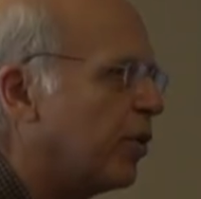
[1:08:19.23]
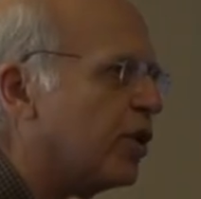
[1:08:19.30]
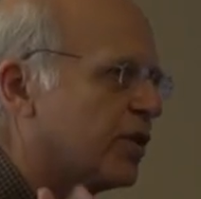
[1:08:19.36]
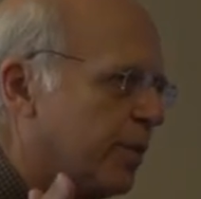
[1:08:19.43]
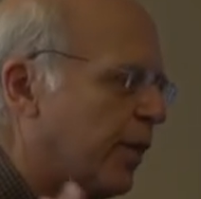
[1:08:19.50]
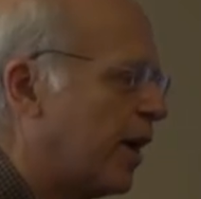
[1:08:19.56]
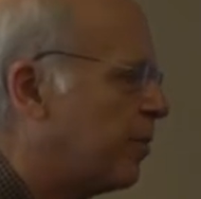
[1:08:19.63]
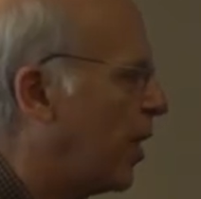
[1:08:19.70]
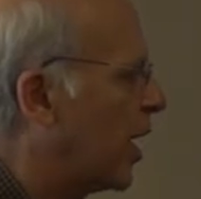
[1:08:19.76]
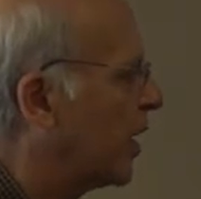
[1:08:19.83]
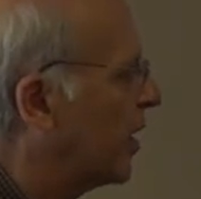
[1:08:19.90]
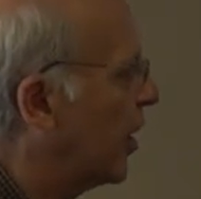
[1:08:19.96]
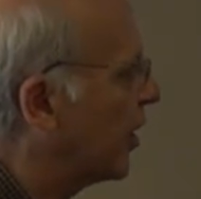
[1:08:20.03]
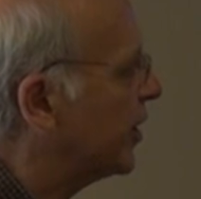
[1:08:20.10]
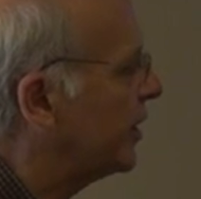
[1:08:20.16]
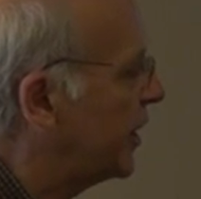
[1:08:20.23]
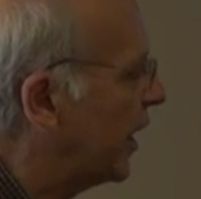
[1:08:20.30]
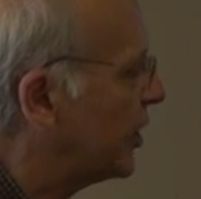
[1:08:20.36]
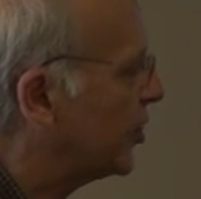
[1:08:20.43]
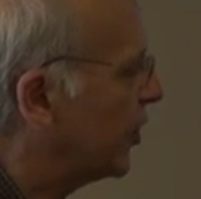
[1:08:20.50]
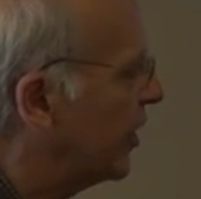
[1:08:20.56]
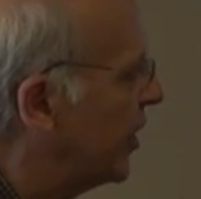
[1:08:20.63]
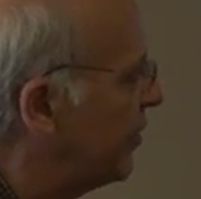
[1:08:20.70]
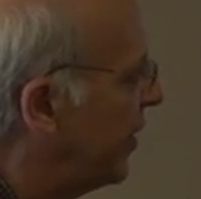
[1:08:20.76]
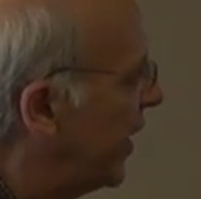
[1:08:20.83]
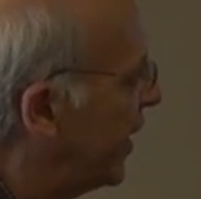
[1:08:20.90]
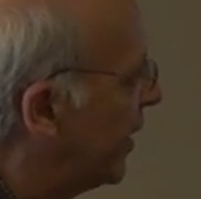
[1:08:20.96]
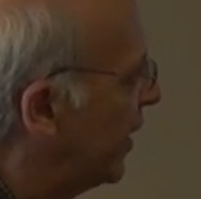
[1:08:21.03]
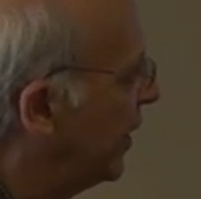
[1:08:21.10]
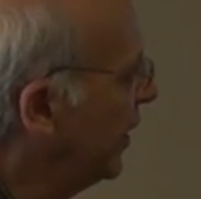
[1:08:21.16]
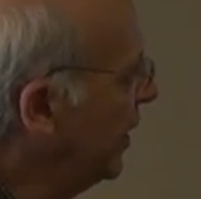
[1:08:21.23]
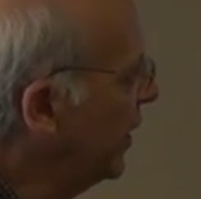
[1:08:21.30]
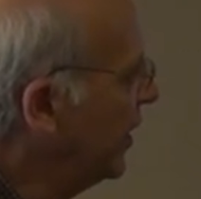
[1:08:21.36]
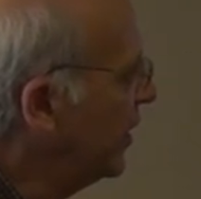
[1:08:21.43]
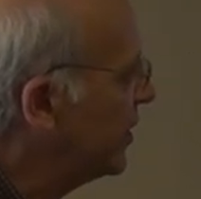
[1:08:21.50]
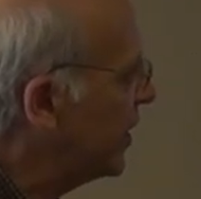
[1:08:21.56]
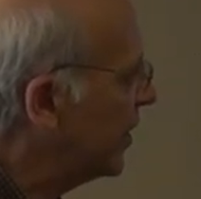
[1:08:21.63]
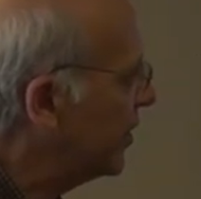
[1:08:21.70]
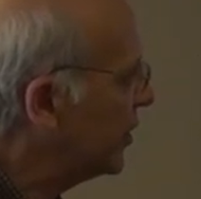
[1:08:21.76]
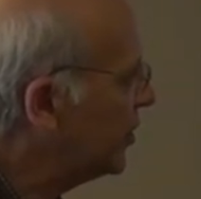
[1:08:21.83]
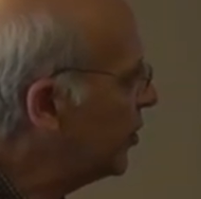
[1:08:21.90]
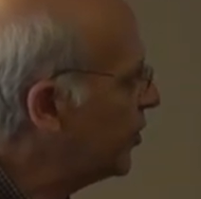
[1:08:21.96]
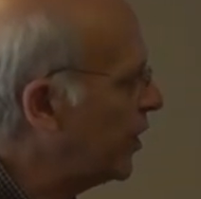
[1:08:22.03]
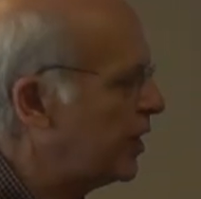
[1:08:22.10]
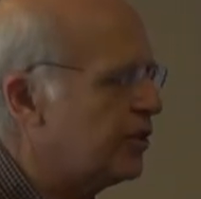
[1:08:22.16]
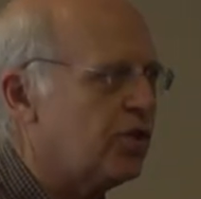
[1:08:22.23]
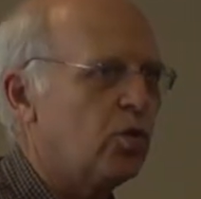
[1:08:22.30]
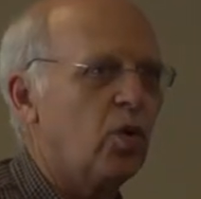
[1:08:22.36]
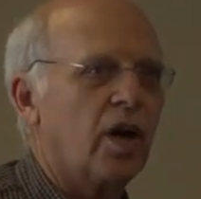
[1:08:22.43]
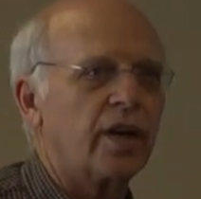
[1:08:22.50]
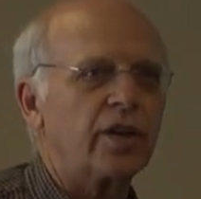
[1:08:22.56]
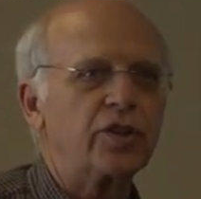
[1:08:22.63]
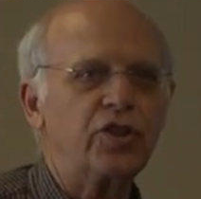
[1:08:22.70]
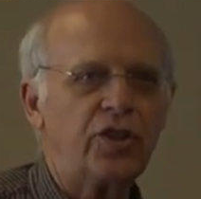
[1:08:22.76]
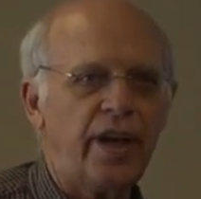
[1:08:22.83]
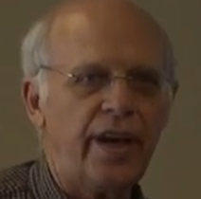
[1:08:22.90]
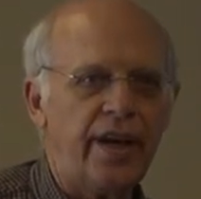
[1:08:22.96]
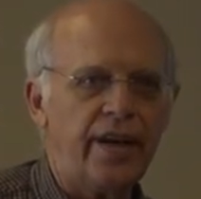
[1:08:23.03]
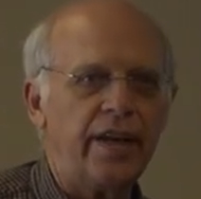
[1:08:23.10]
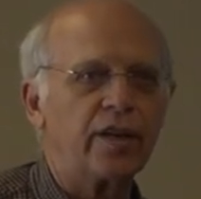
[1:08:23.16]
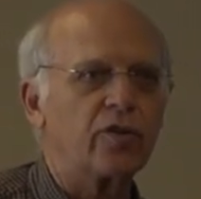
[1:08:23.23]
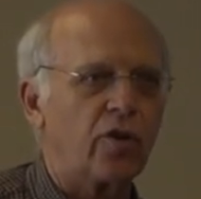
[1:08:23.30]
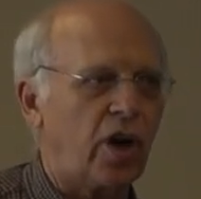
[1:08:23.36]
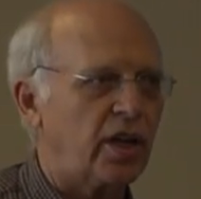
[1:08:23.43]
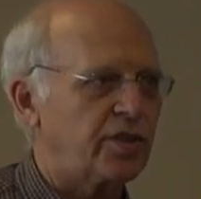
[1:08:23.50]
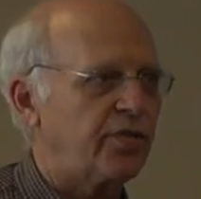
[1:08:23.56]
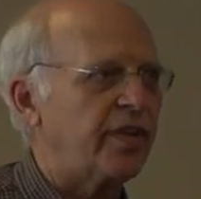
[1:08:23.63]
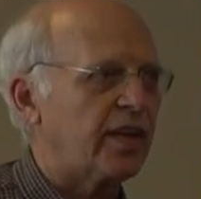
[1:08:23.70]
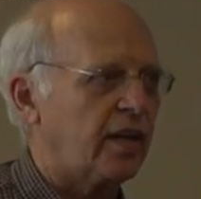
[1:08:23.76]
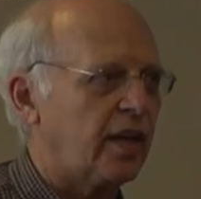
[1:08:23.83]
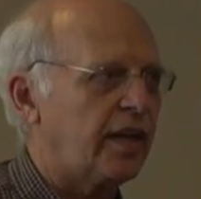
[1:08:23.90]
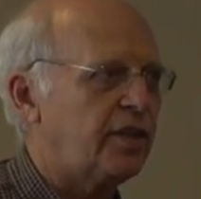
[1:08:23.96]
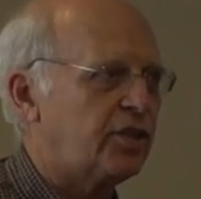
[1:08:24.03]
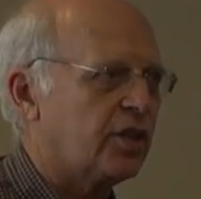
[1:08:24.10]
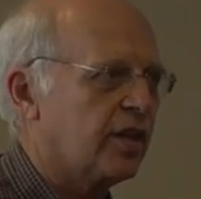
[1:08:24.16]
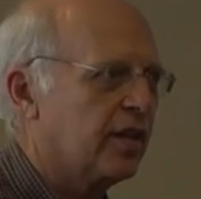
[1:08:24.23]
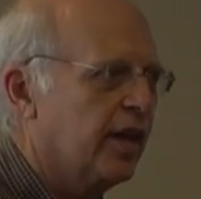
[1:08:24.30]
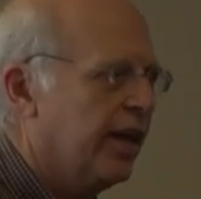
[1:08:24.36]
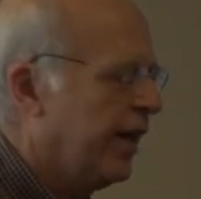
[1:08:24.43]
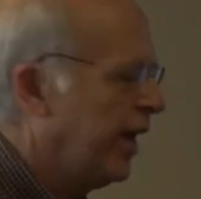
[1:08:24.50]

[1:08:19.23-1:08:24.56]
books about modern architecture in Havana, said the two things you want are shade and cross ventilation.